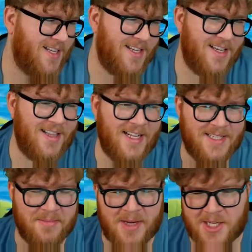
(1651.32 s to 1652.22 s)

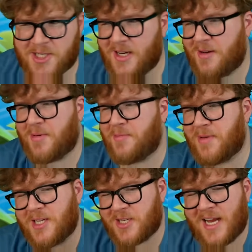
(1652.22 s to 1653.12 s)
that's a Misha, but
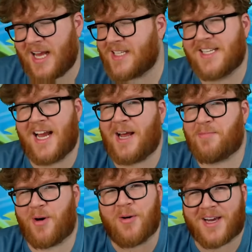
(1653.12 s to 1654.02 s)
Misha has
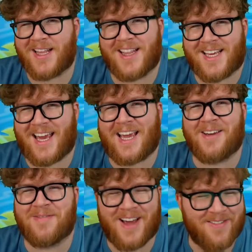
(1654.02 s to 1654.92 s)
not broken the
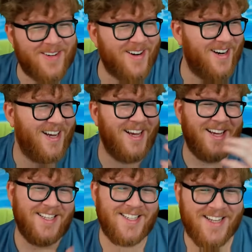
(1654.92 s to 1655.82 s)
game ever.
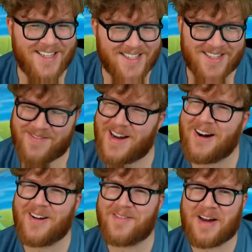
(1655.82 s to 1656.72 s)
So that's a
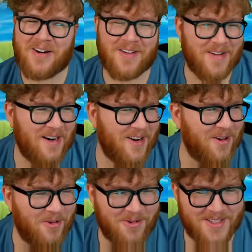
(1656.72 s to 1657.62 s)
very, very,
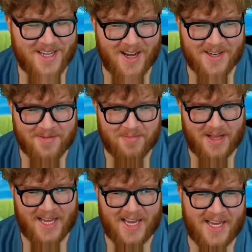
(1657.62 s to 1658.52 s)
very old kind of
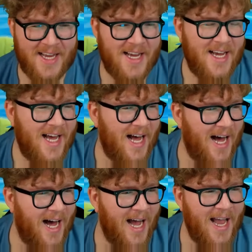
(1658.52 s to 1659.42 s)
play.
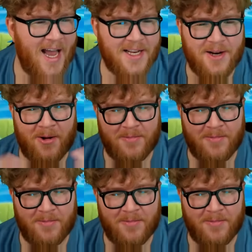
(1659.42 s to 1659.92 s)
And, you know,